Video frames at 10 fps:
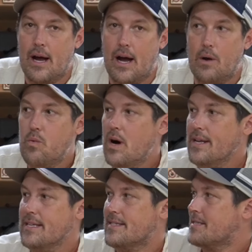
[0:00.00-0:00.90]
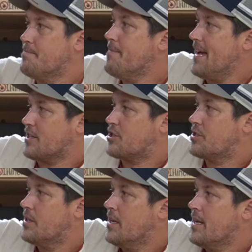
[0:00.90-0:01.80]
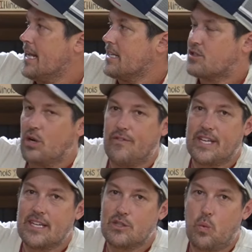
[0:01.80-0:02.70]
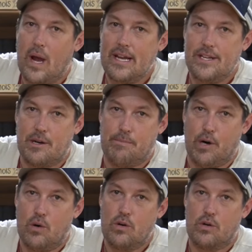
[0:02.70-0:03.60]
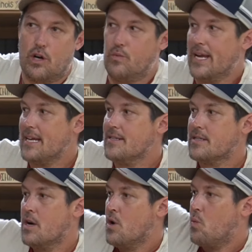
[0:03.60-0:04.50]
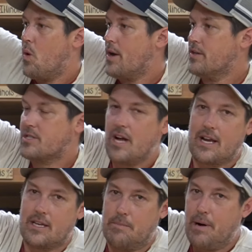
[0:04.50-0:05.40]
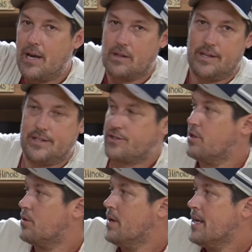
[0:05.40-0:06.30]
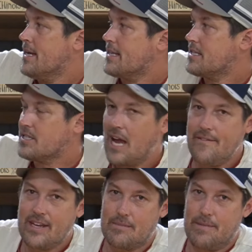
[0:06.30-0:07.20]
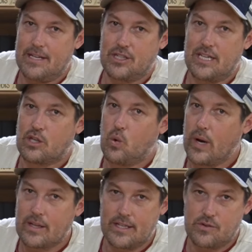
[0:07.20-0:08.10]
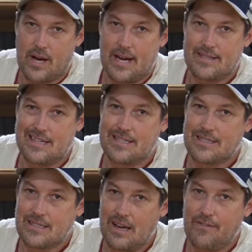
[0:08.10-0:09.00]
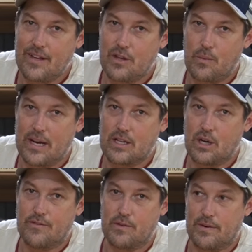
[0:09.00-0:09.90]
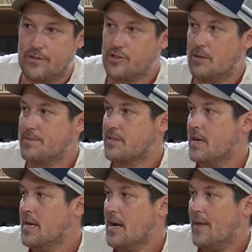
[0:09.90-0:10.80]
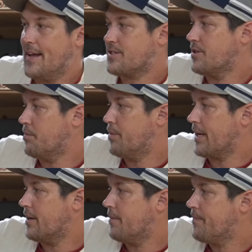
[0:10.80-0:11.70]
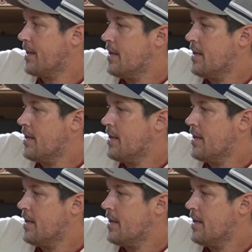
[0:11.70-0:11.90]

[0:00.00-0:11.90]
Uh, one is it's mesh, and so if it gets wet in your boat or it rains, water's not going to puddle in it. So just having a mesh, it quickly dries. It's definitely the way to go for river trips. that's a no-brainer.